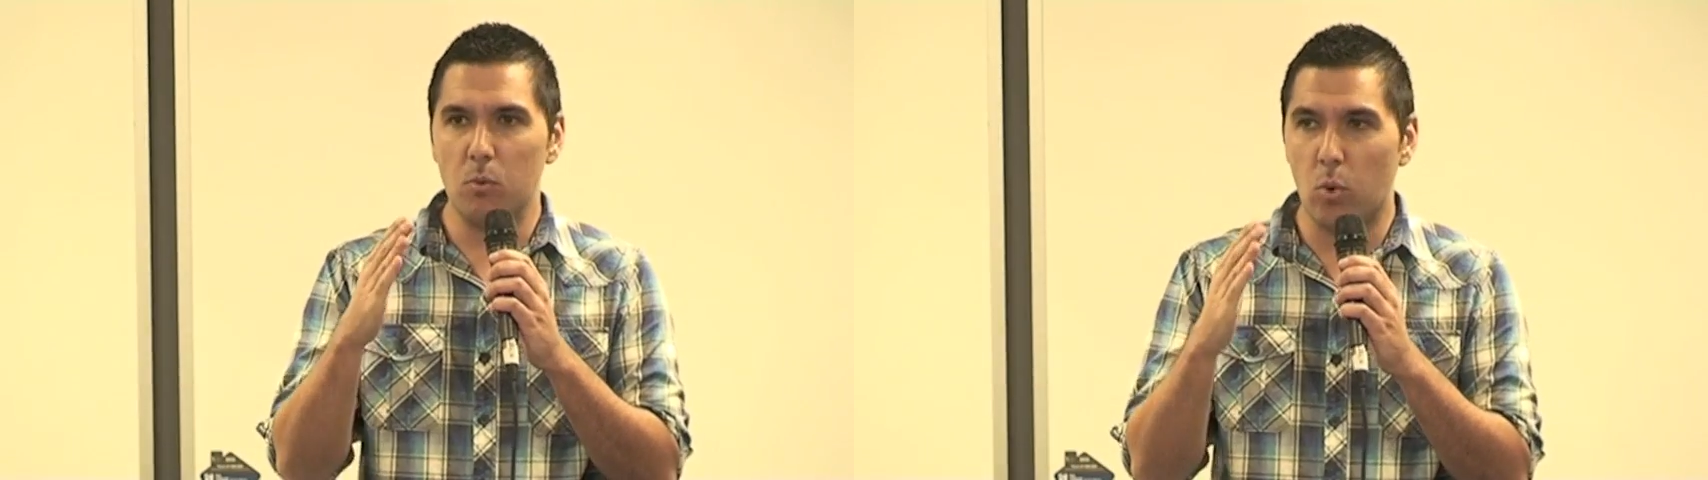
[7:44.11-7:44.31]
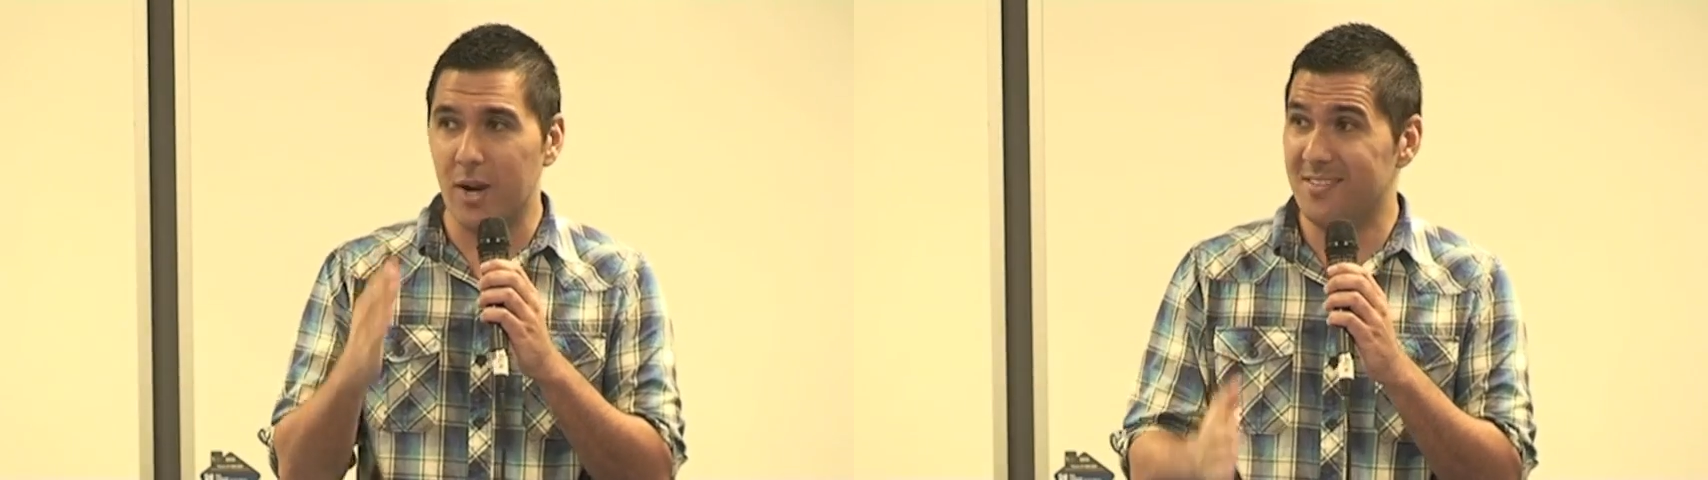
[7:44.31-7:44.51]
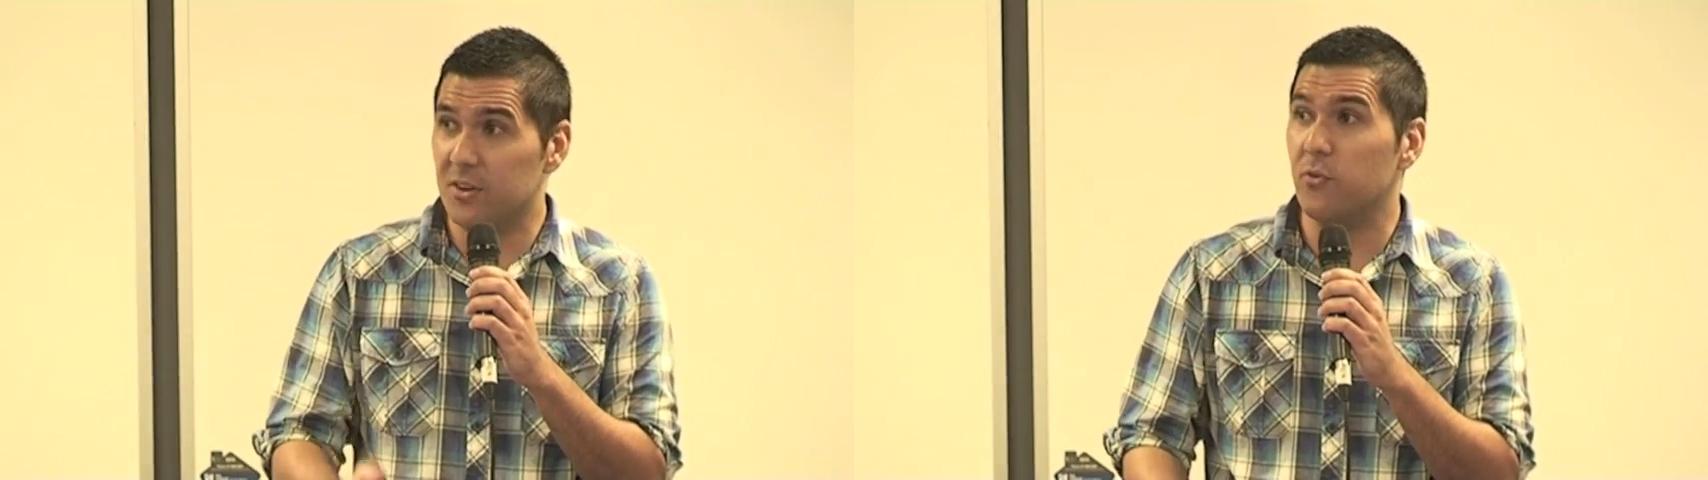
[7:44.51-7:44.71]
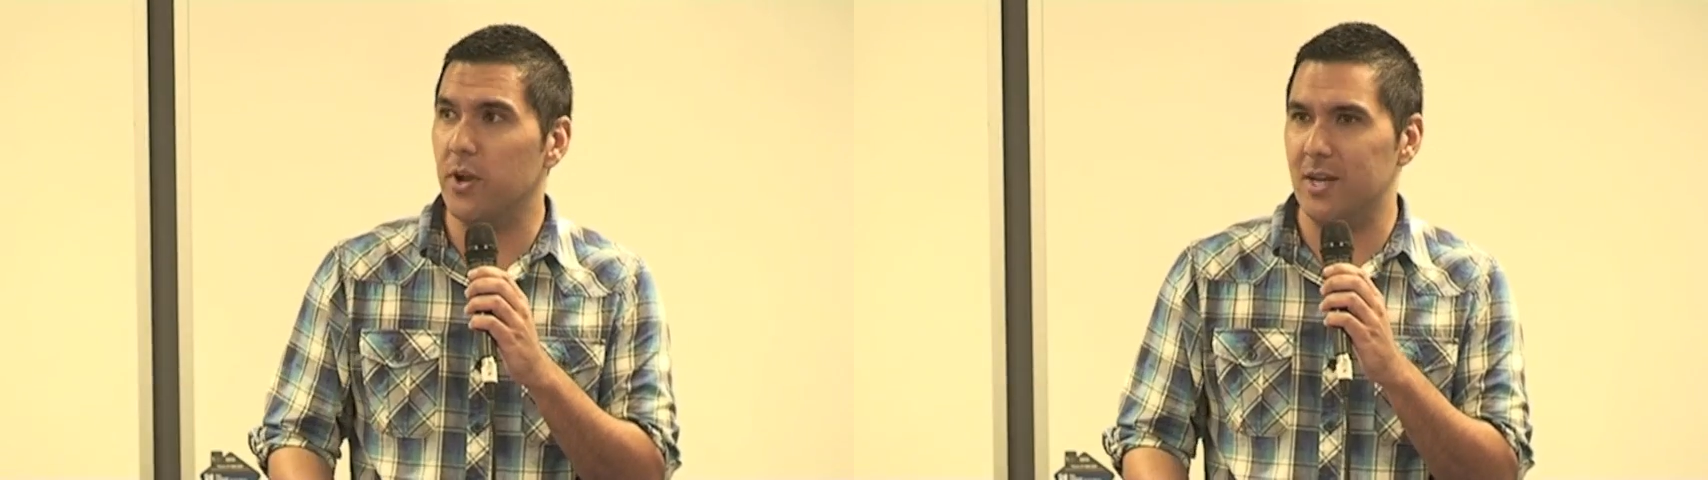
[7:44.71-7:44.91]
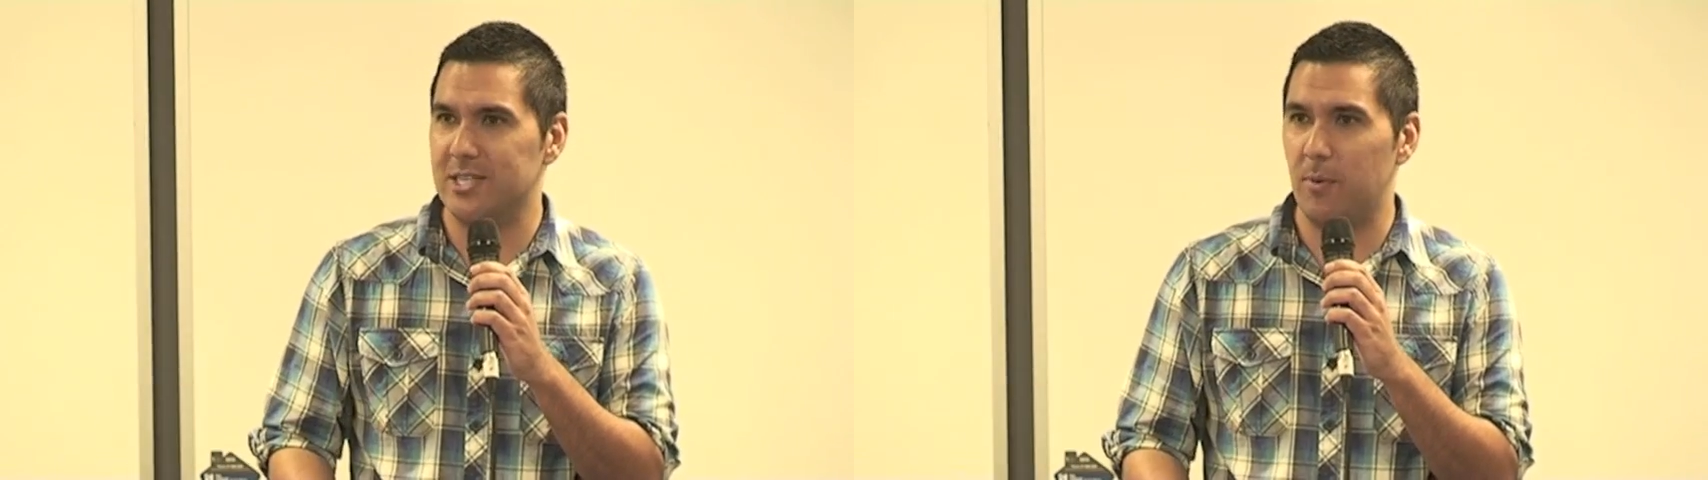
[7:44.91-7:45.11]
What I didn't
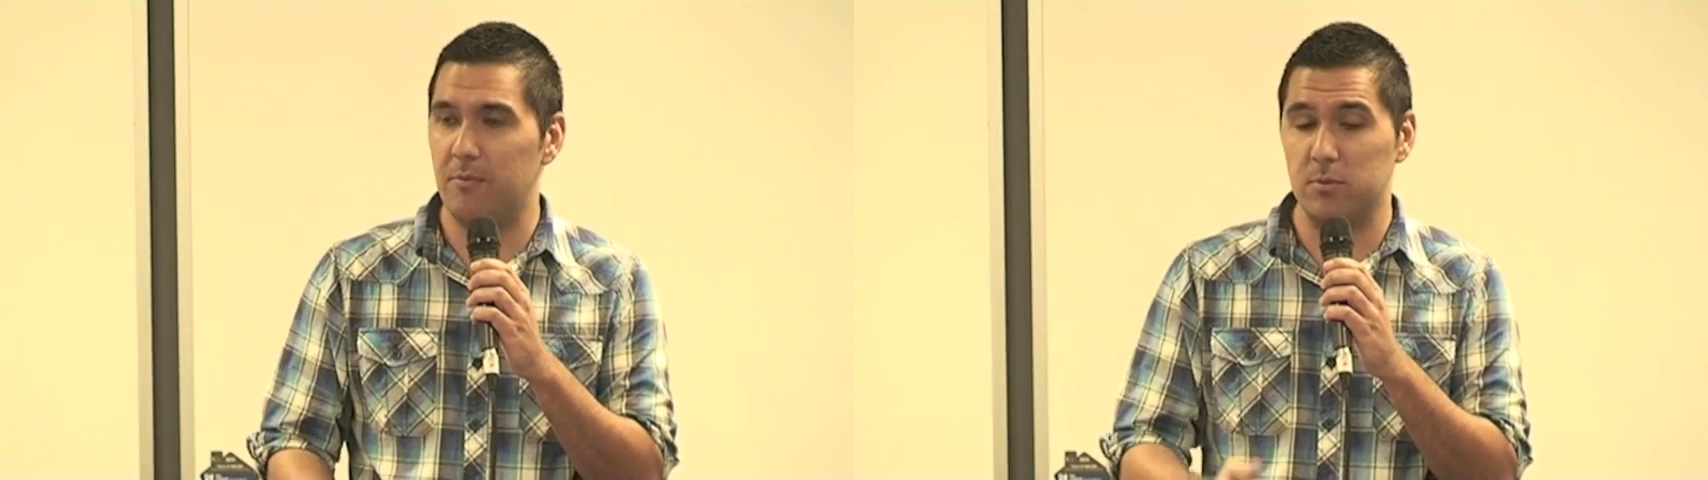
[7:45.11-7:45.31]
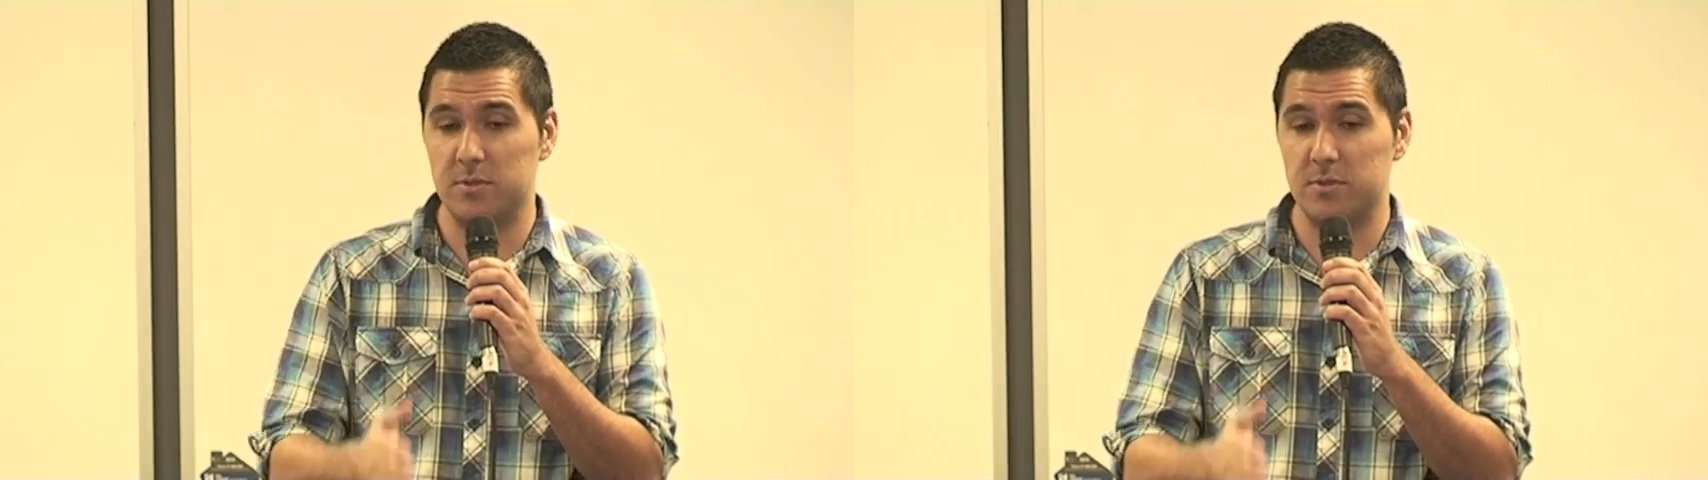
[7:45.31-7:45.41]
realize, however,